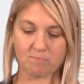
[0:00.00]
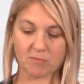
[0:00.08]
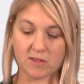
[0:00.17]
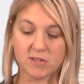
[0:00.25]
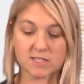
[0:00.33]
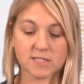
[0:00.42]

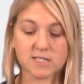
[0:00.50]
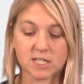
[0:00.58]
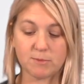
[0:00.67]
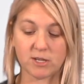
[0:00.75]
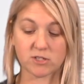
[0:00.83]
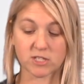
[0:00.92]
This is going to
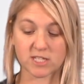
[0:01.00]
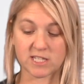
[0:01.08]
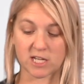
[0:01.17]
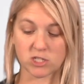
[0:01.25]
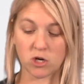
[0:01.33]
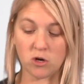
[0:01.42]
be your
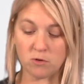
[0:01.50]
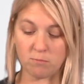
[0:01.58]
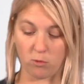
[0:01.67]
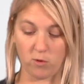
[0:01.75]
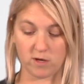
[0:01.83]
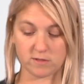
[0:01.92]
tic-tac-toe
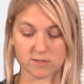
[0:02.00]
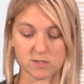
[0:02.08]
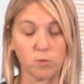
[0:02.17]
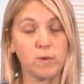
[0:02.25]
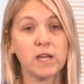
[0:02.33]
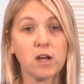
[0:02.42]
board. So
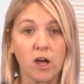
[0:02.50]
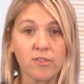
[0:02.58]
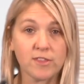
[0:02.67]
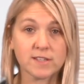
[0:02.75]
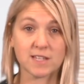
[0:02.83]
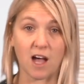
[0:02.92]
we cut
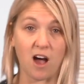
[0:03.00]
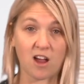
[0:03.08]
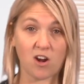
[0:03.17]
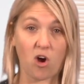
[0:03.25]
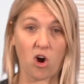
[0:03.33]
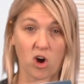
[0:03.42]
this on
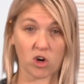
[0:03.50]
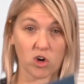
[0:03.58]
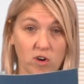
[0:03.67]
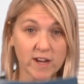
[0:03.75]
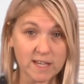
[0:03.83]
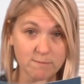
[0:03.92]
our
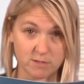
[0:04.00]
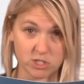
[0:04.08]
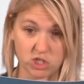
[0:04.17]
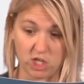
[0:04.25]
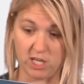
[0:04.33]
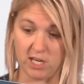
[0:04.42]
Cricut
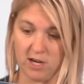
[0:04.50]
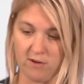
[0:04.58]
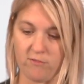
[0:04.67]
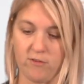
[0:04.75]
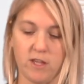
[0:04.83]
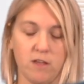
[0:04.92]
machine here
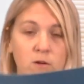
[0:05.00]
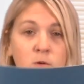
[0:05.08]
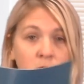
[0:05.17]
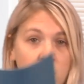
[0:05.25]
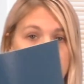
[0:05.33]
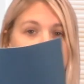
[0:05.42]
for you,
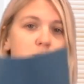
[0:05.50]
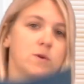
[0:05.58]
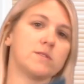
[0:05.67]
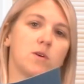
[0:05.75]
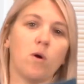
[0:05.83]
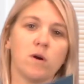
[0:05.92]
so
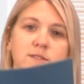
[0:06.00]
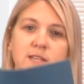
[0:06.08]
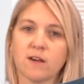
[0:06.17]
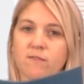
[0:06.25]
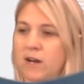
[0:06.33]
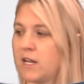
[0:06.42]
it's all
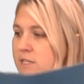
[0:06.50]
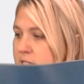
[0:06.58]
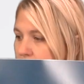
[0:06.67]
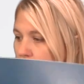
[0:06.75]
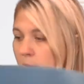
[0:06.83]
set, ready to go.